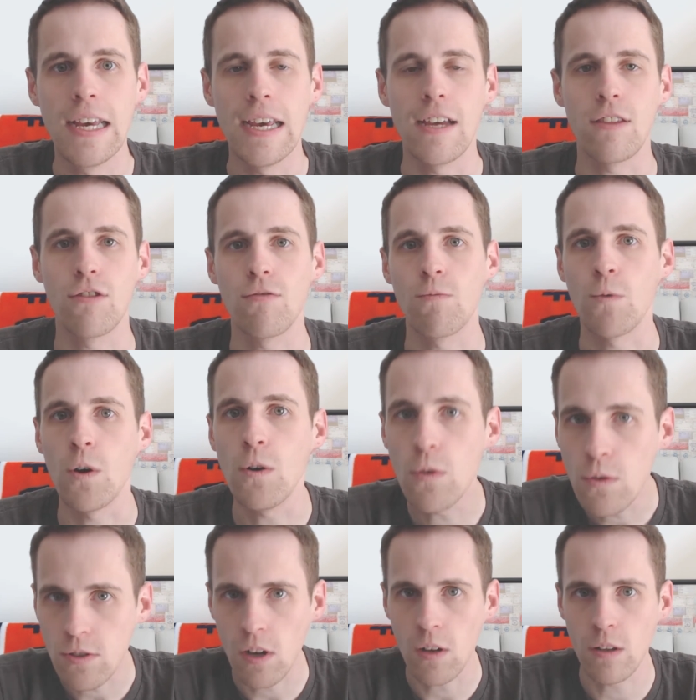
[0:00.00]
It
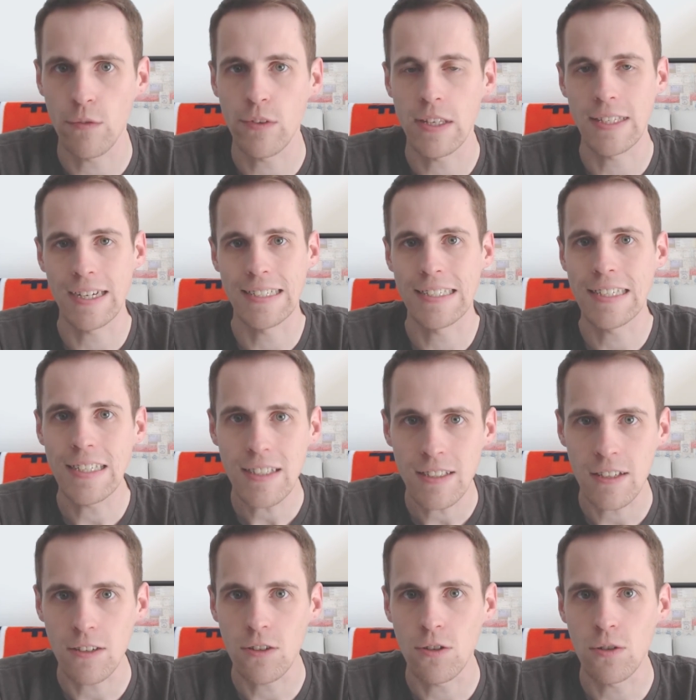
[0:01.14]
throws all of these ideas
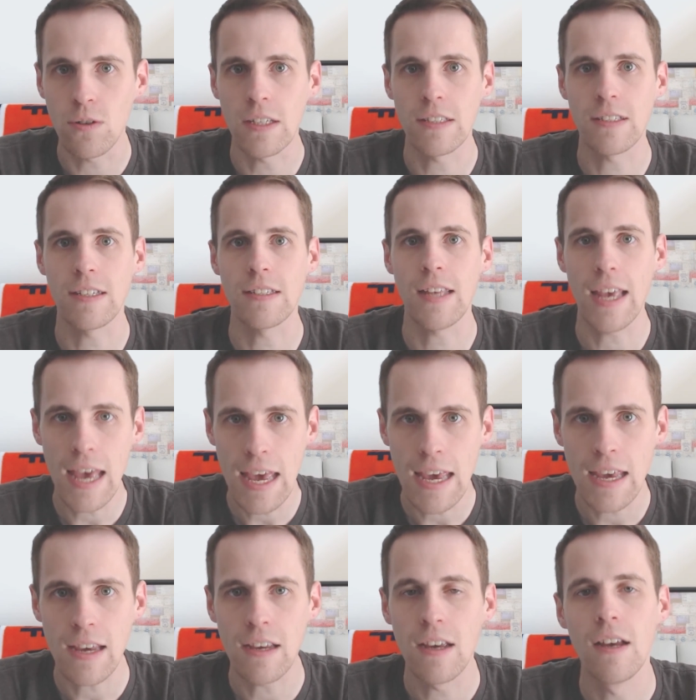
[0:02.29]
at you and says,
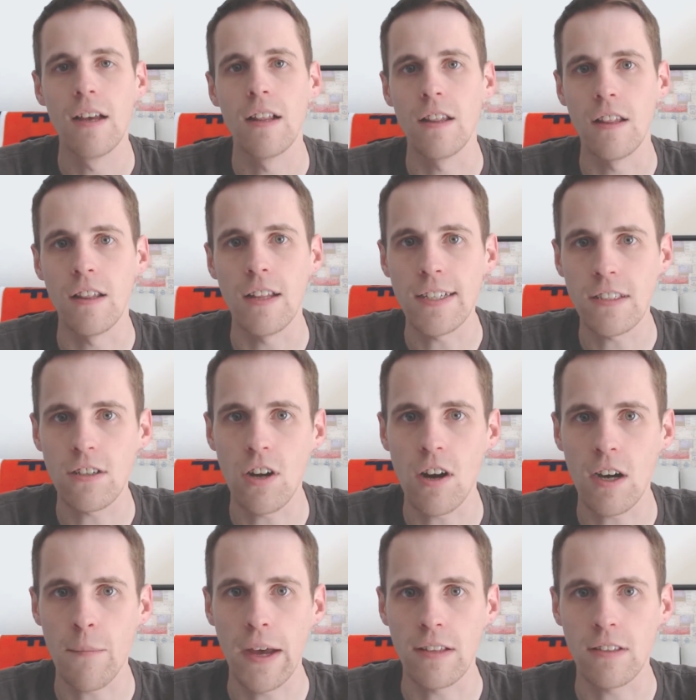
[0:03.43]
hey, let's talk
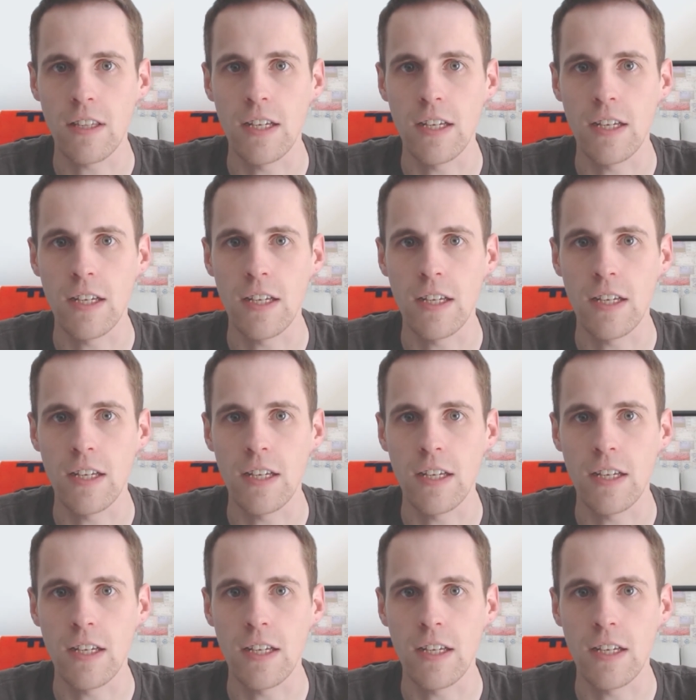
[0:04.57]
about